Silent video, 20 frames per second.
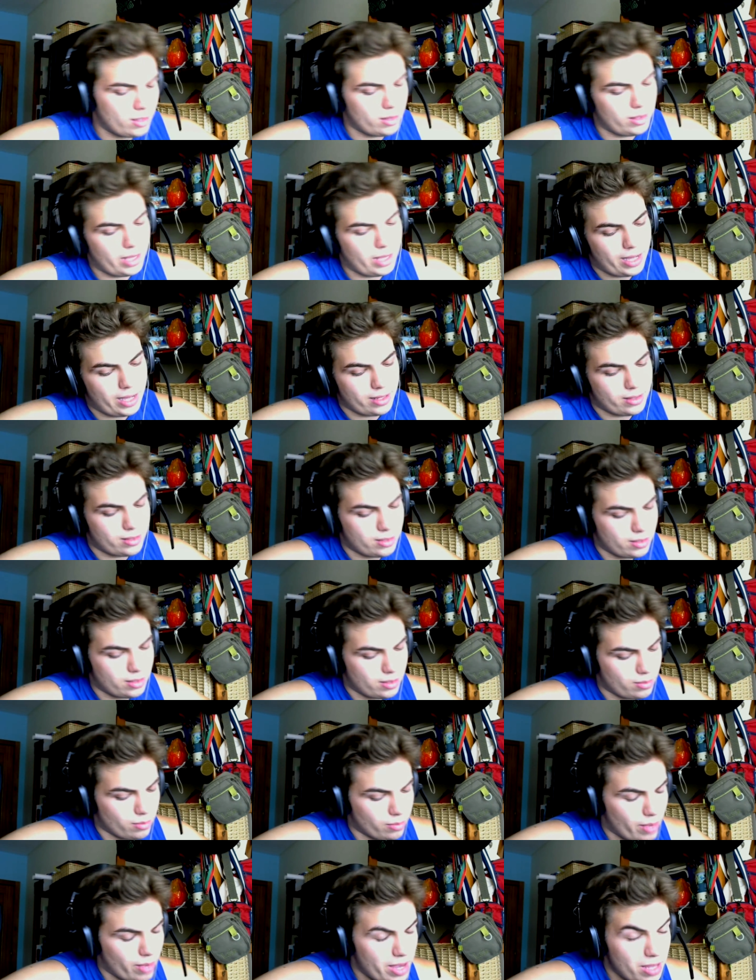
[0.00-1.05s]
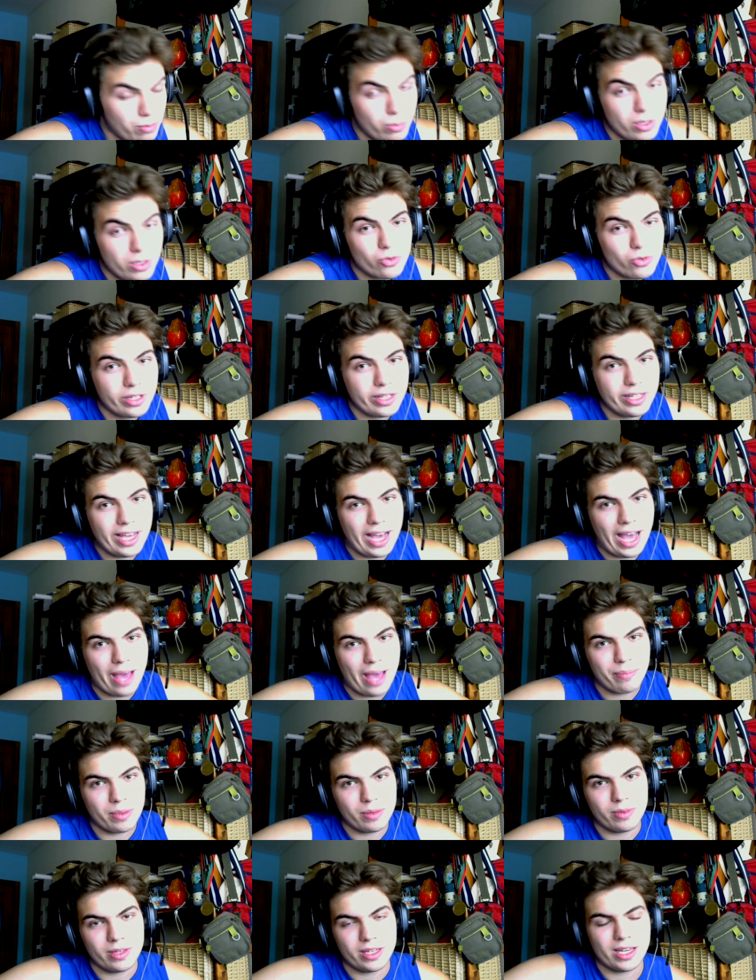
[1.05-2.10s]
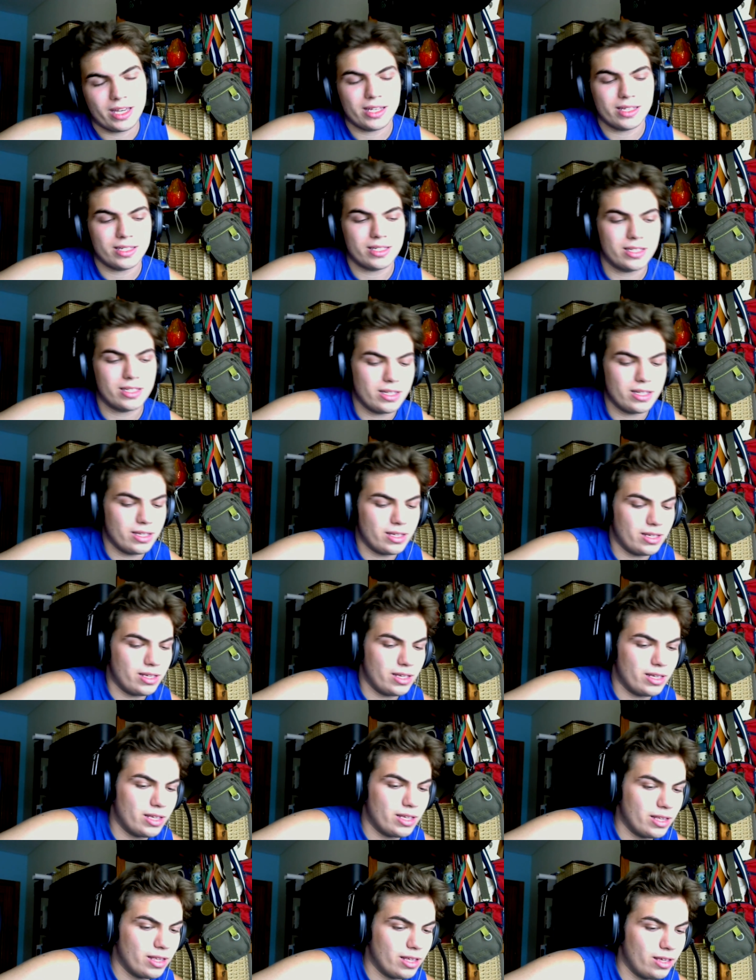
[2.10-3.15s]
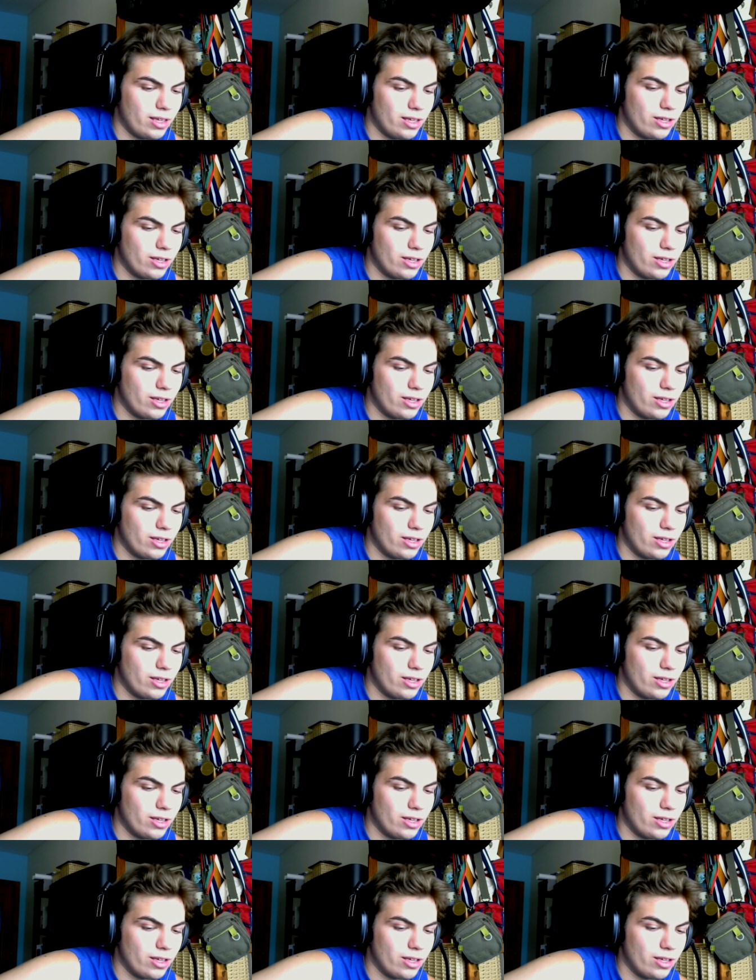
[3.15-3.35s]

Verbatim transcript: that made me really happy because uh,